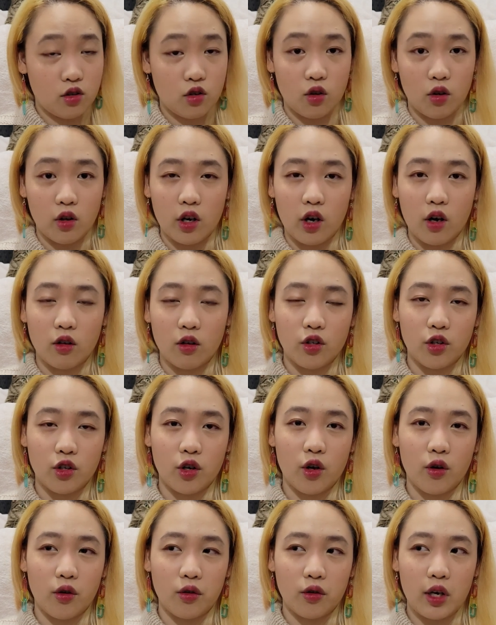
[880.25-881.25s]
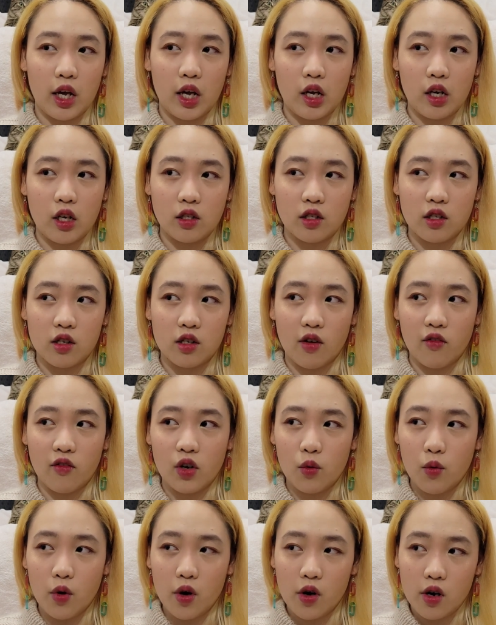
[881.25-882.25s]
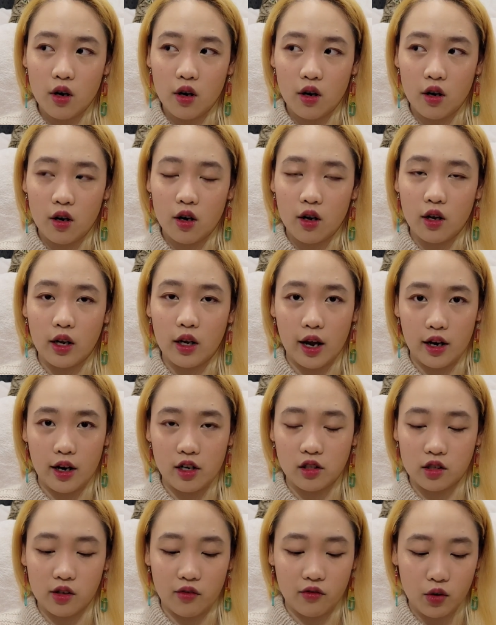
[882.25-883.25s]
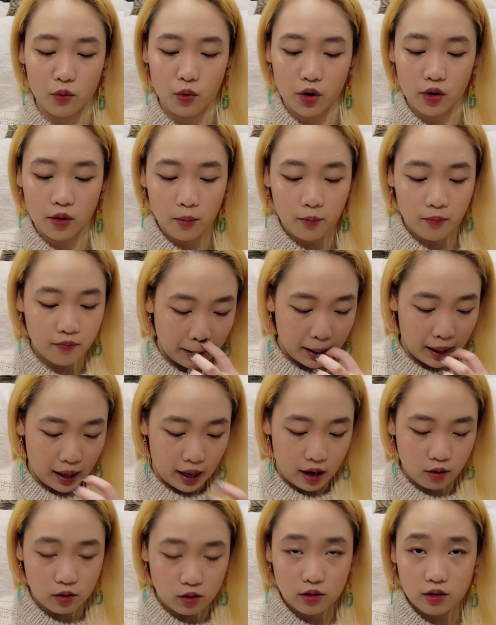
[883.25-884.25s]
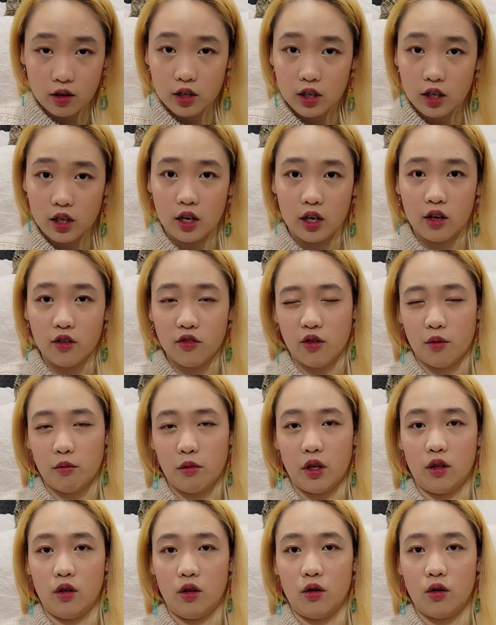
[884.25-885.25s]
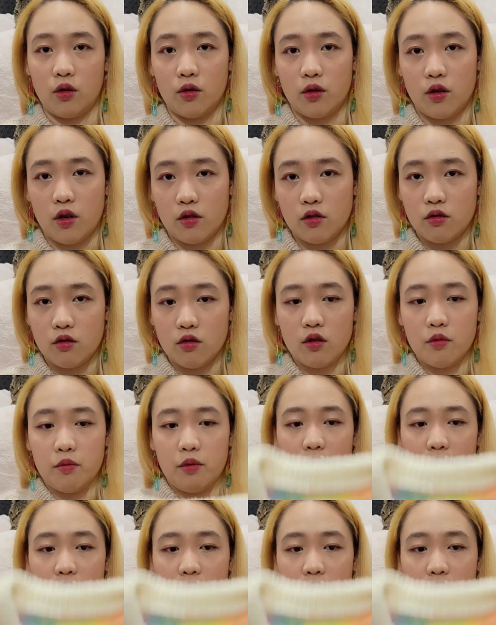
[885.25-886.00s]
871. Yeah, 871. I was gonna get it from my local yarn store